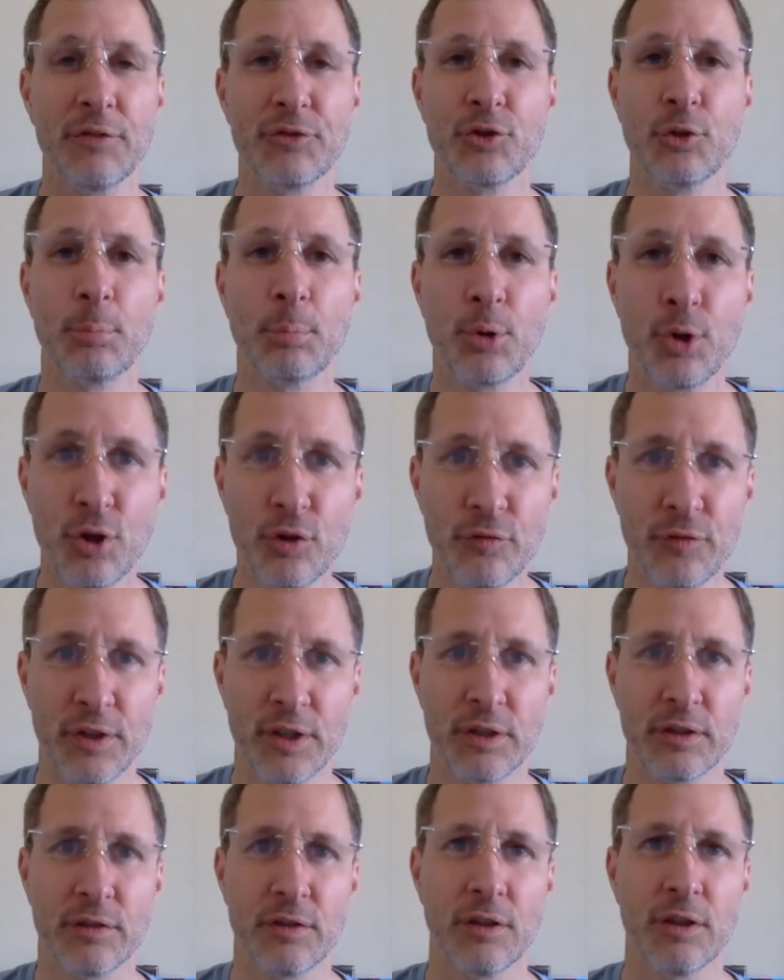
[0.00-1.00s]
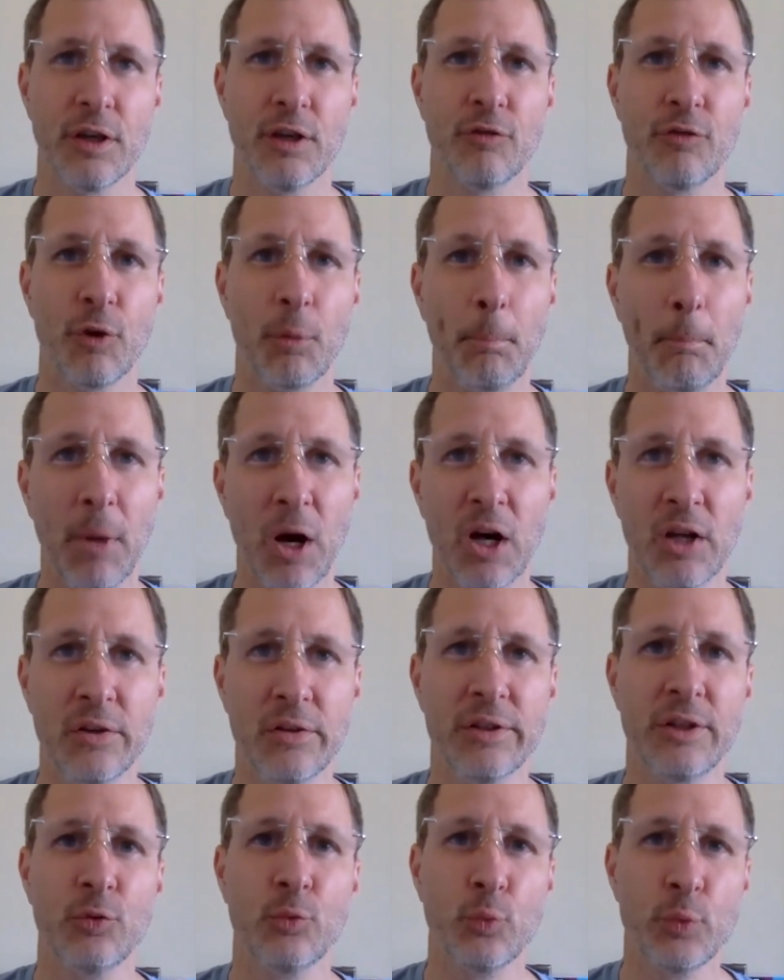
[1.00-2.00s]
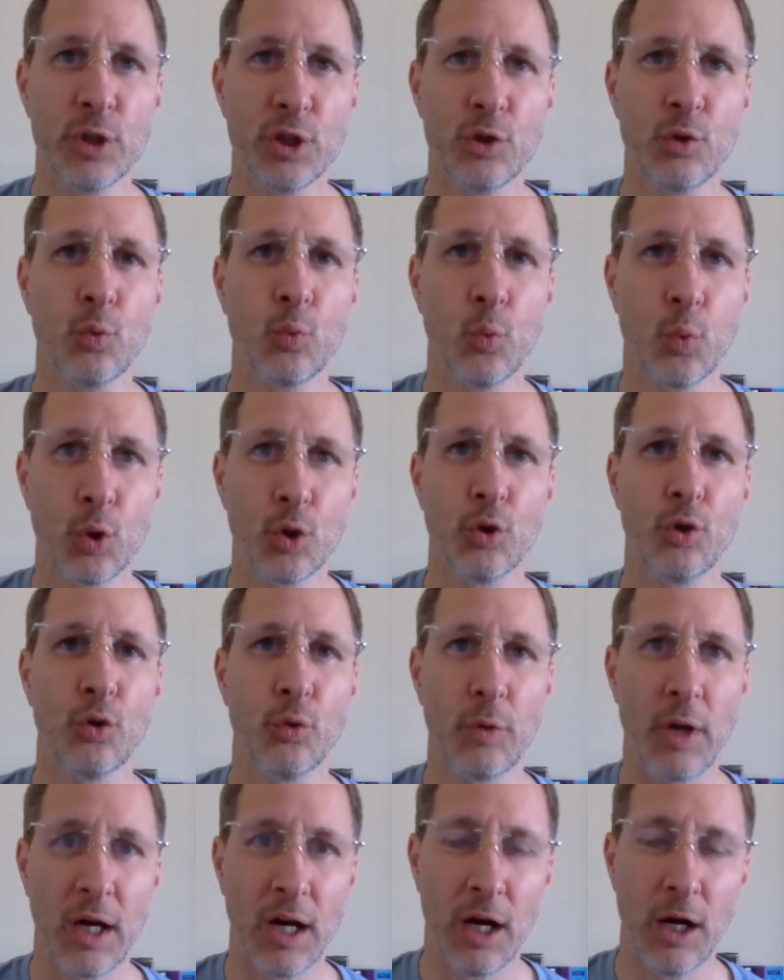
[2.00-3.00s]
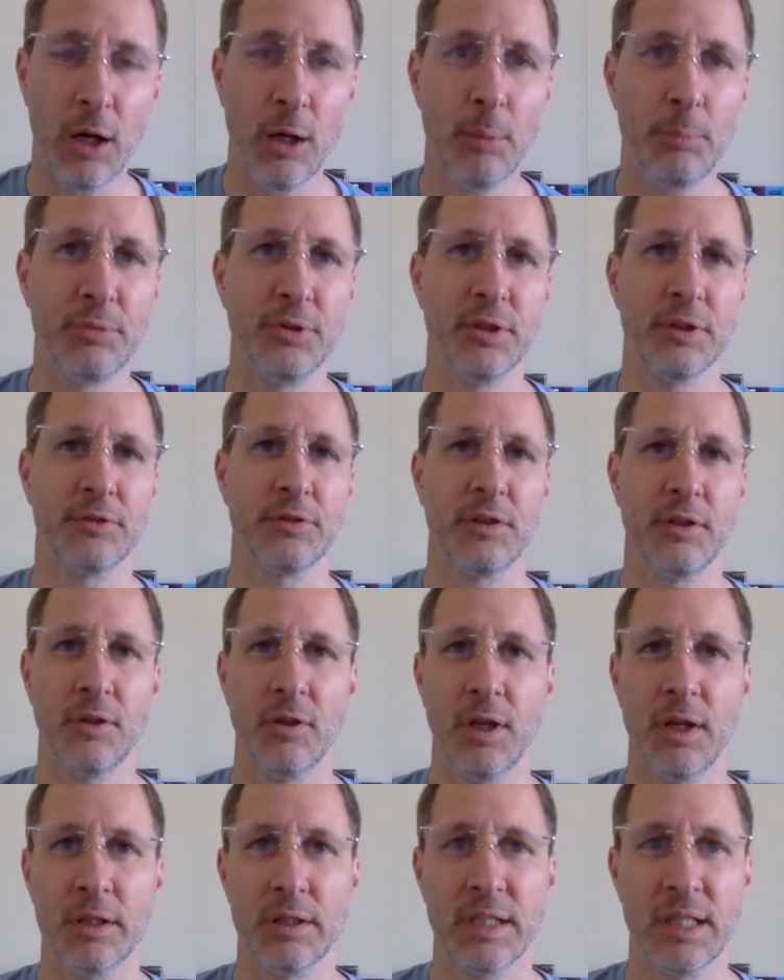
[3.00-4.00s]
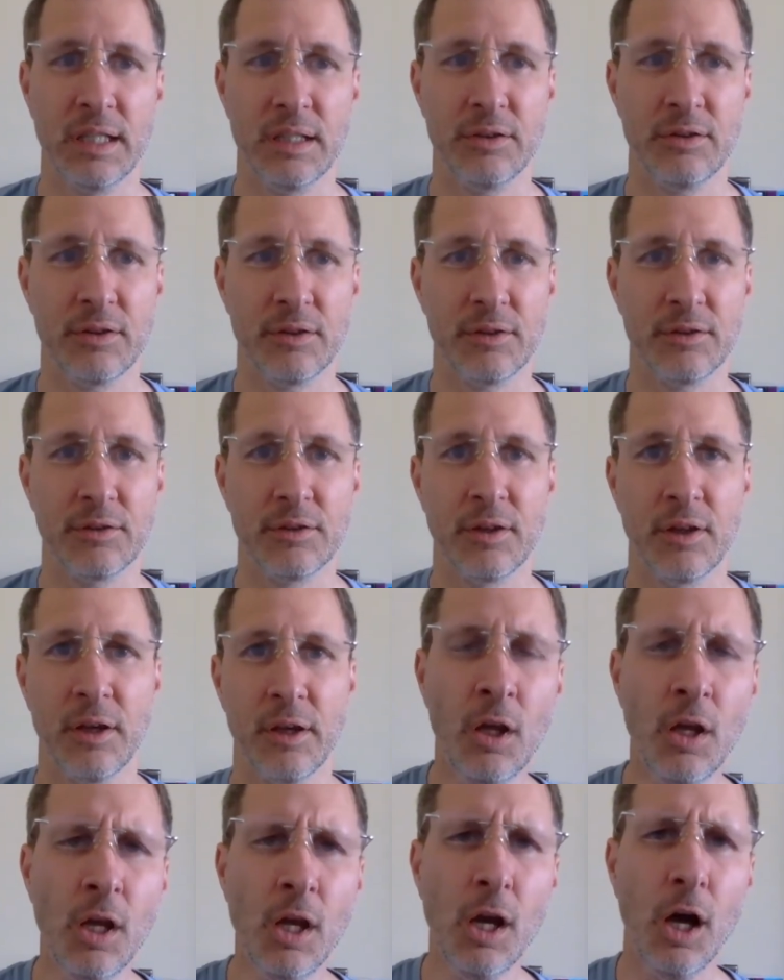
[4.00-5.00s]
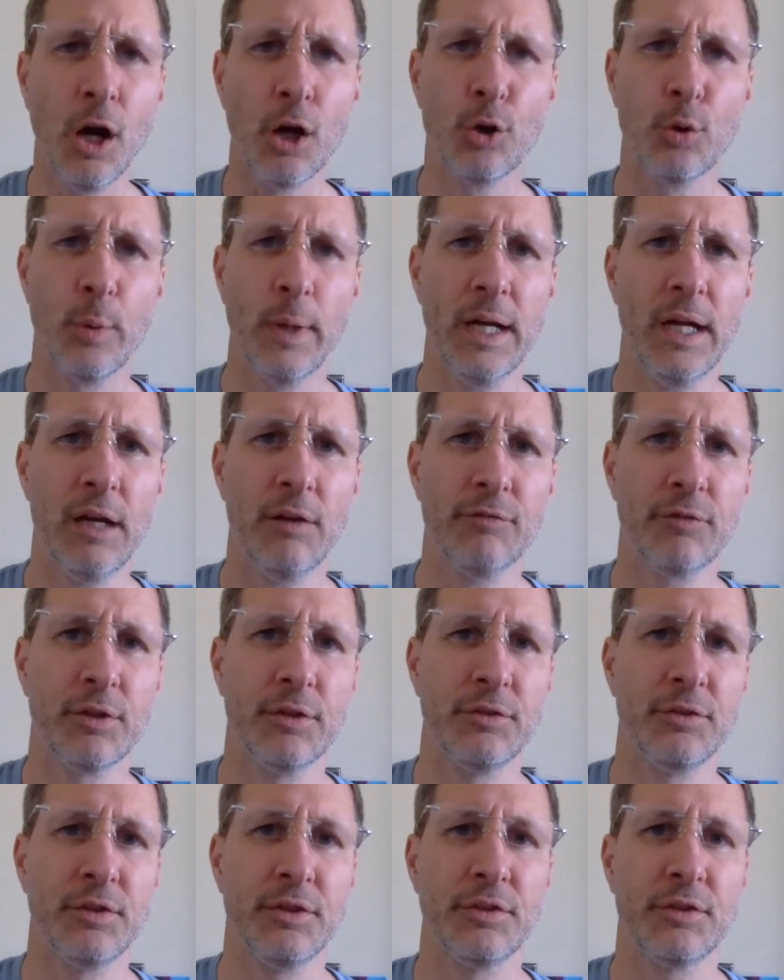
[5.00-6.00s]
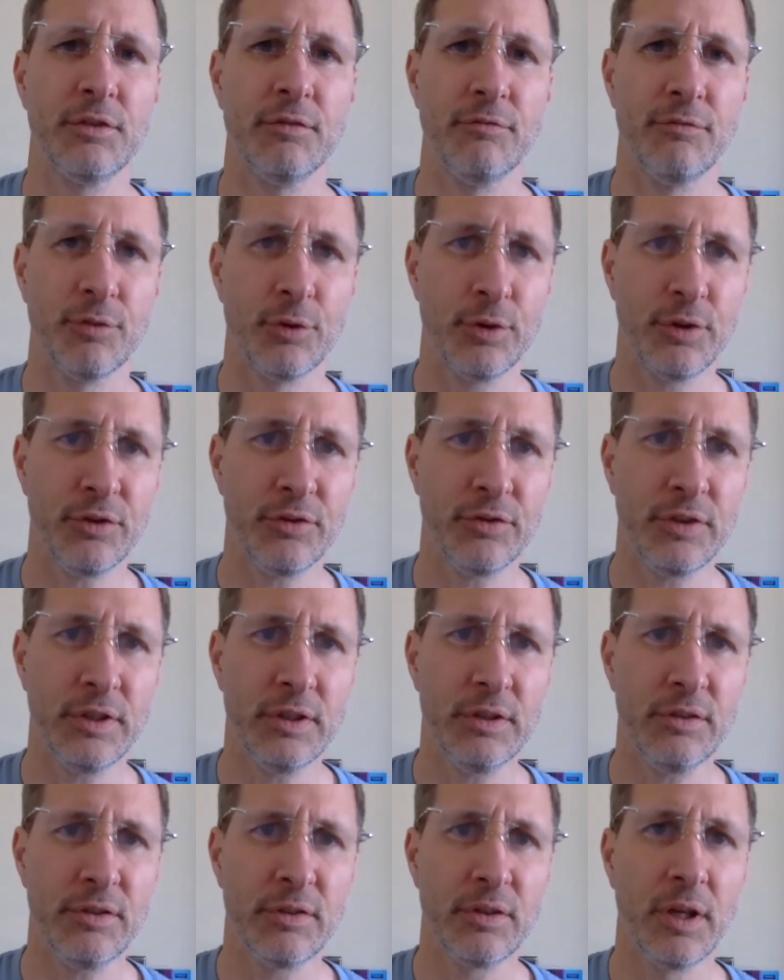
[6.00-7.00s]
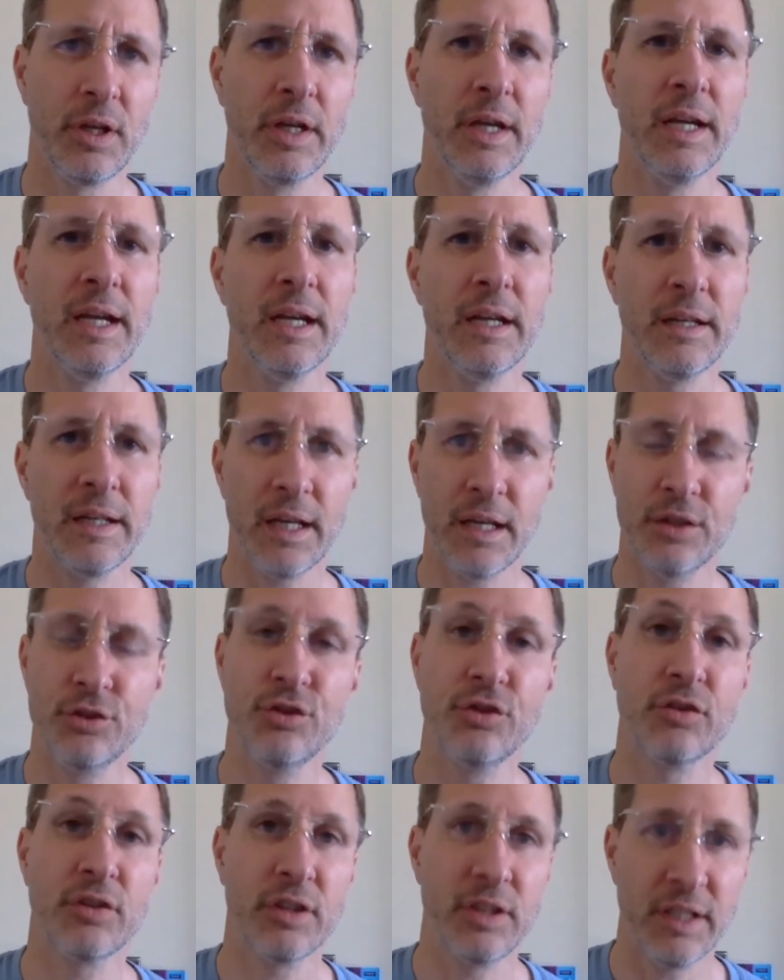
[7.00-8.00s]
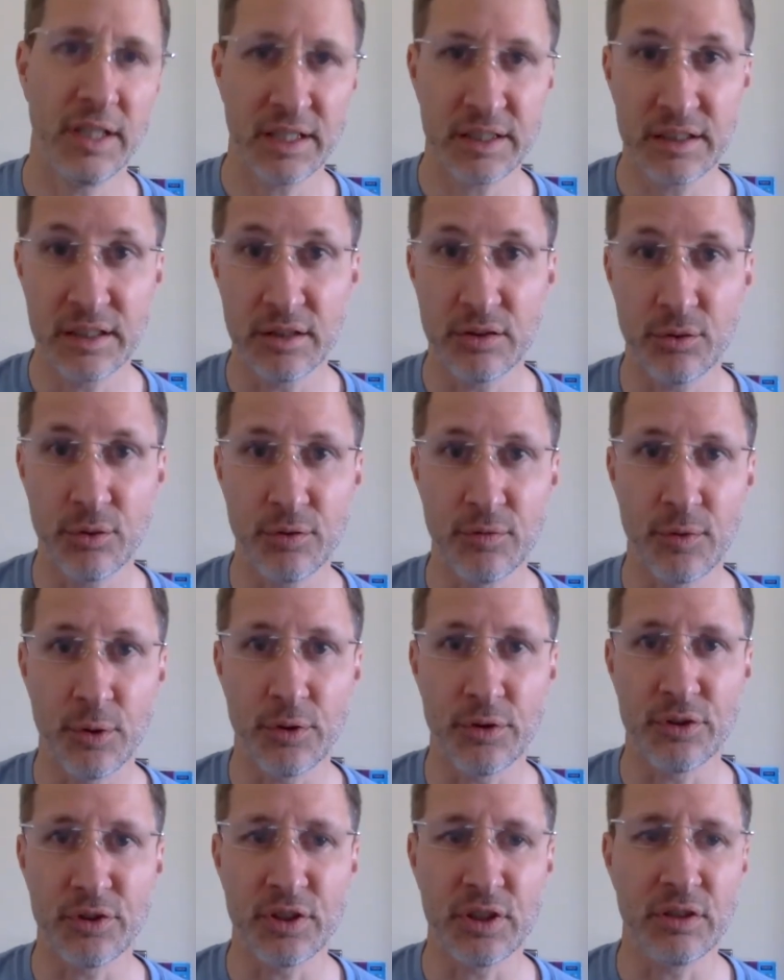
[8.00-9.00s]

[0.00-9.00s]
Graphs are perfect for modeling real-world objects in a lot of cases. A graph consists of vertices and edges connecting those